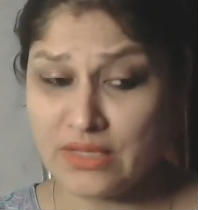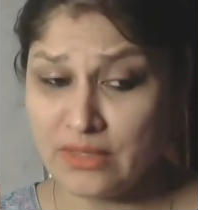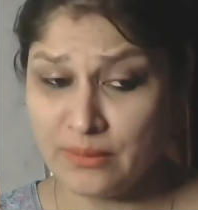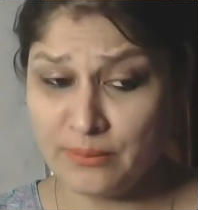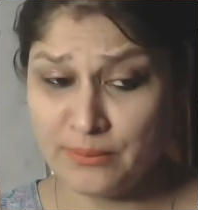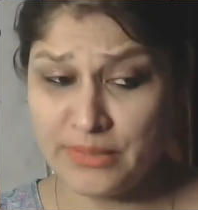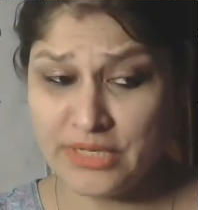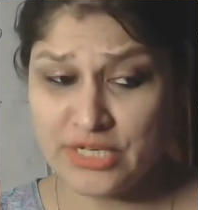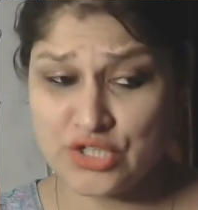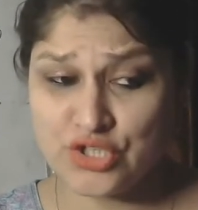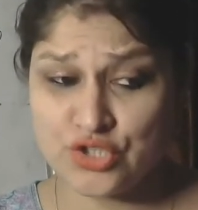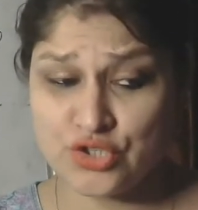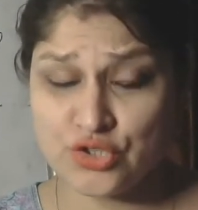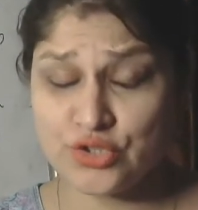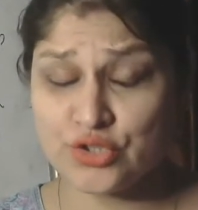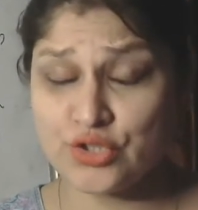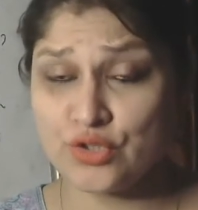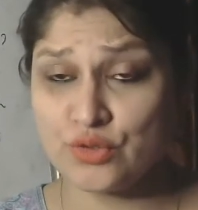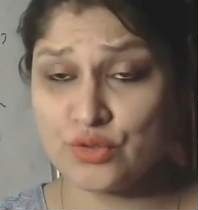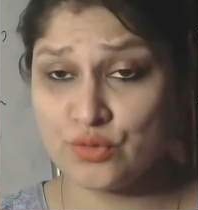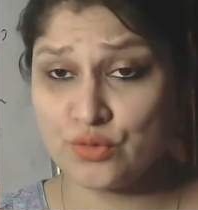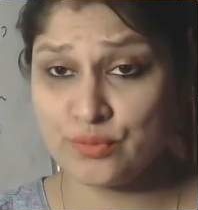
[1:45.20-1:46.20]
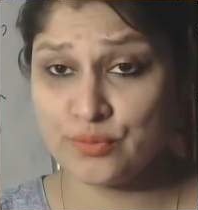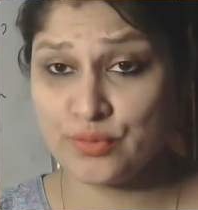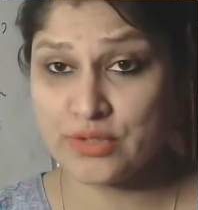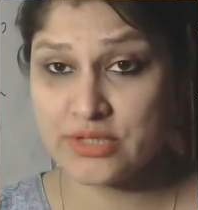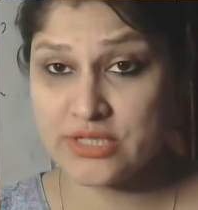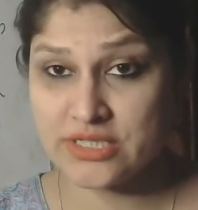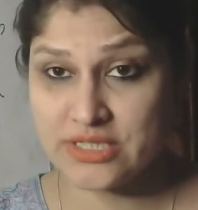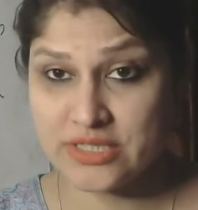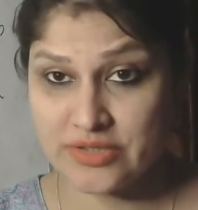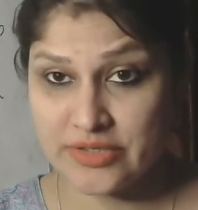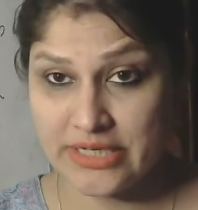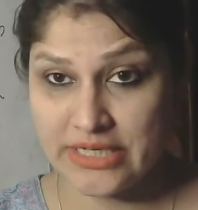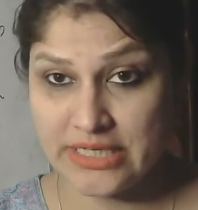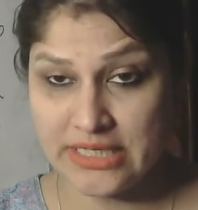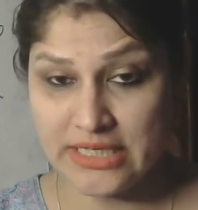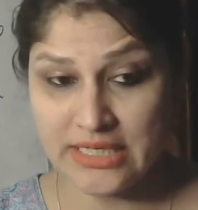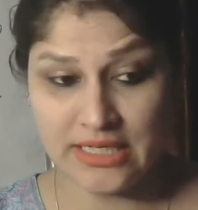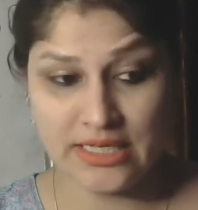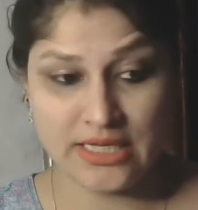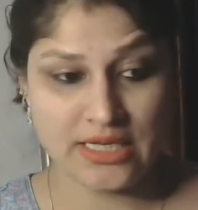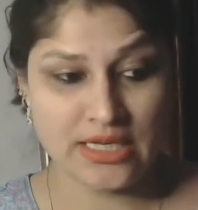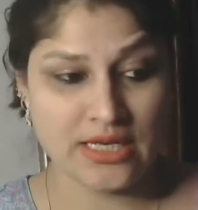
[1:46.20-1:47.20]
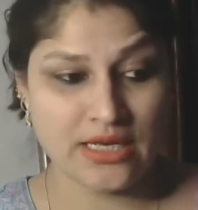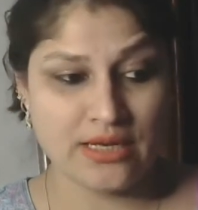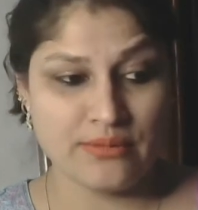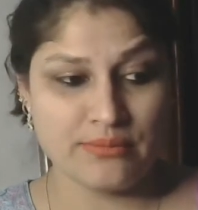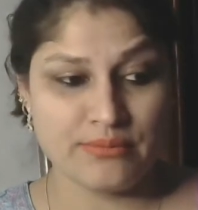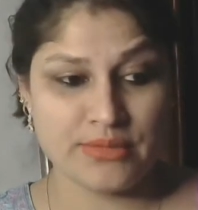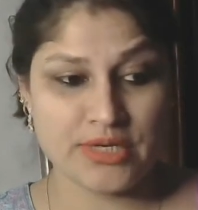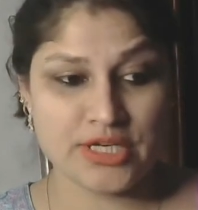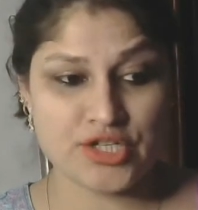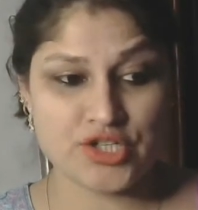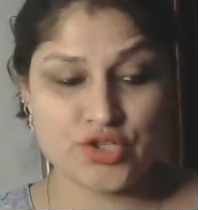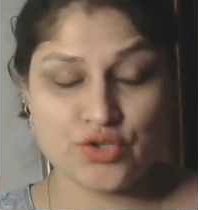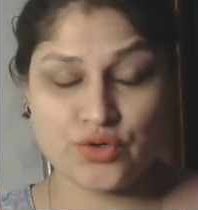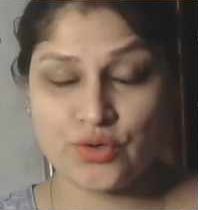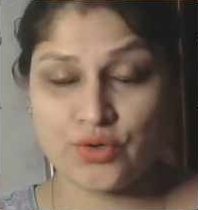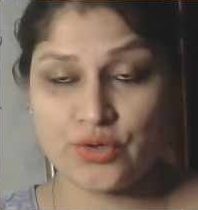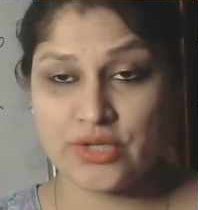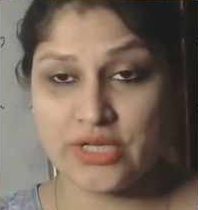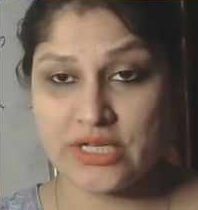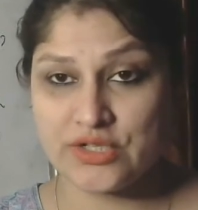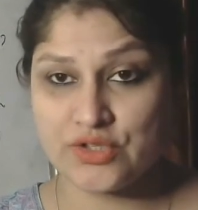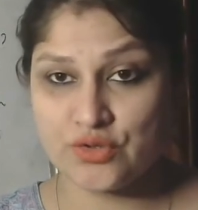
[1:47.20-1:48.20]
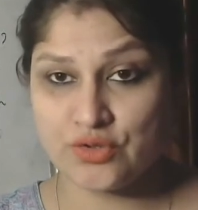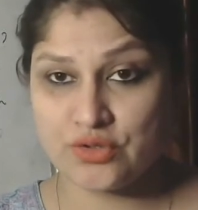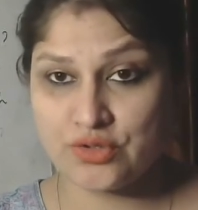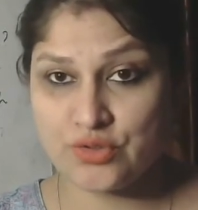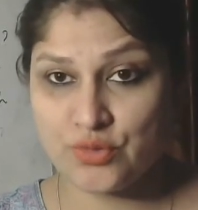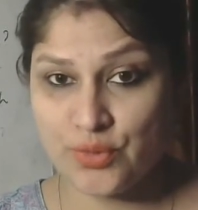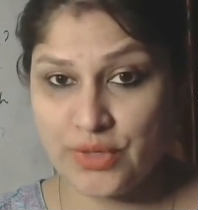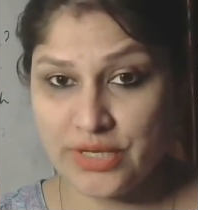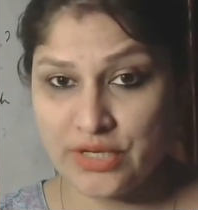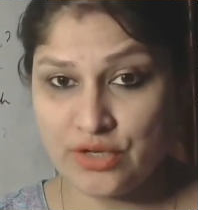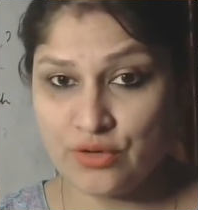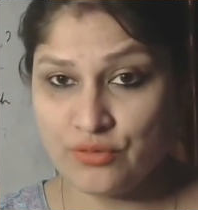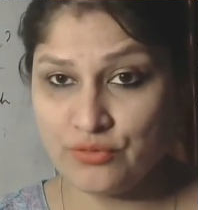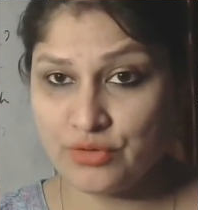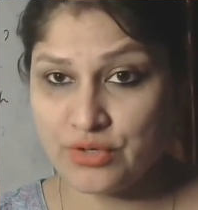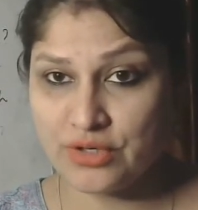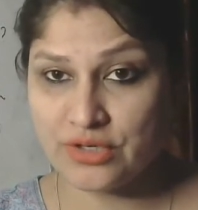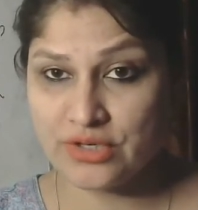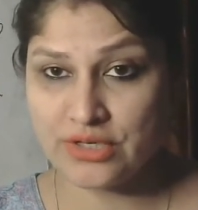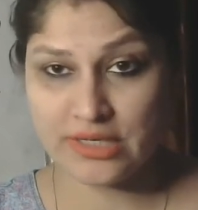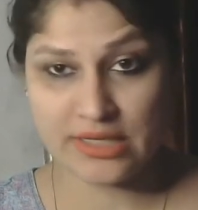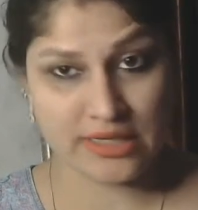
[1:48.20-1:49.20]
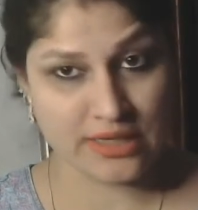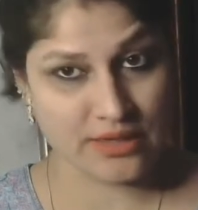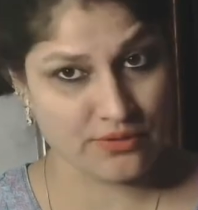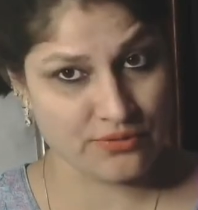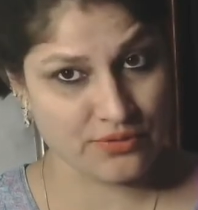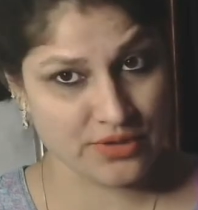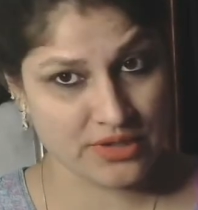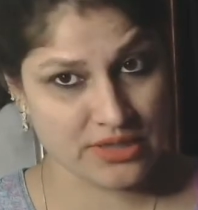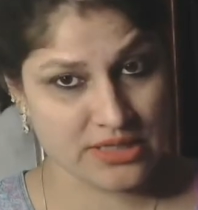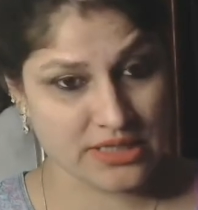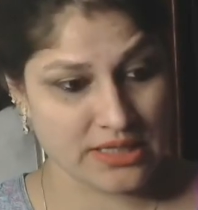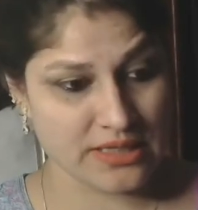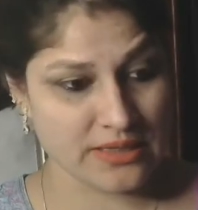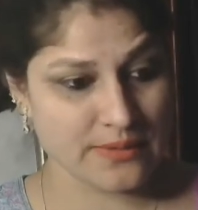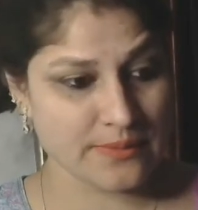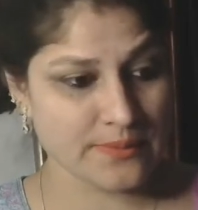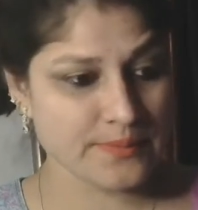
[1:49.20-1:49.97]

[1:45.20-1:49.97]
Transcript: Make sure your notebook is ready. Make sure that you're doing your work every day.